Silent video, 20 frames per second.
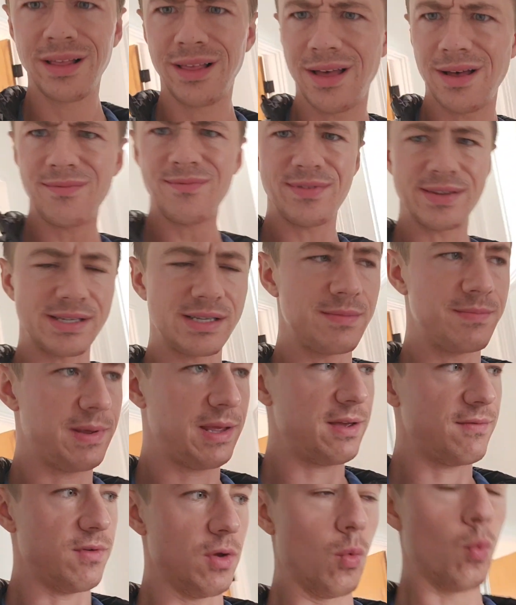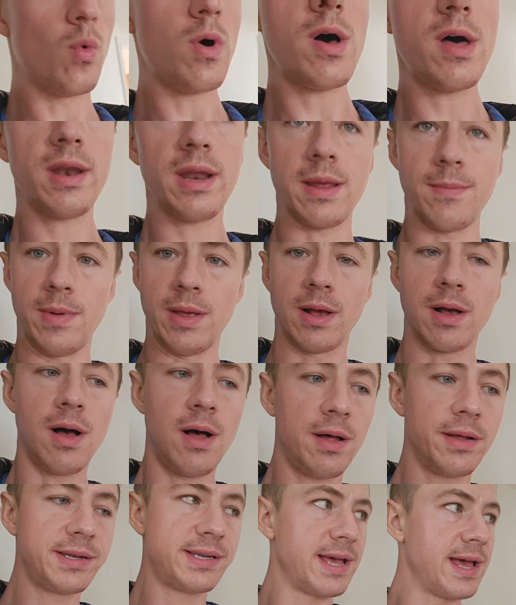Come visit me if you want. Give me a
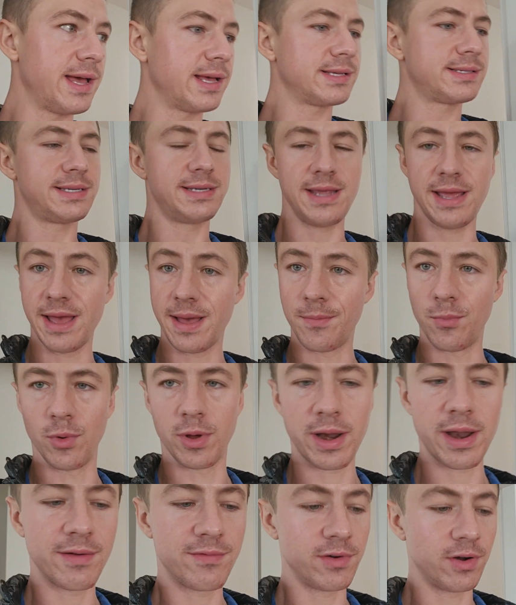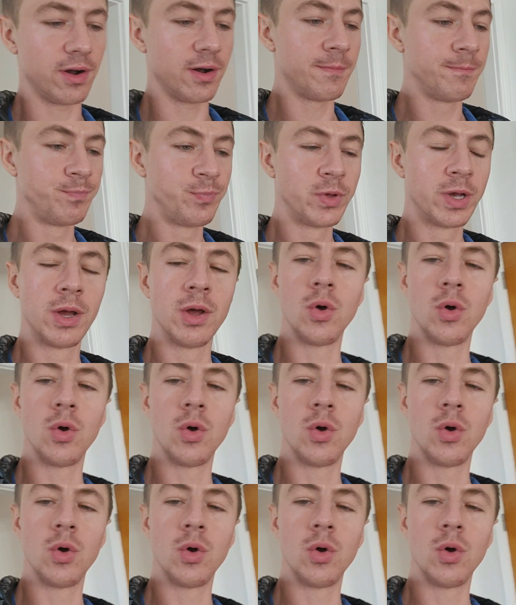call, text, DM, whatever.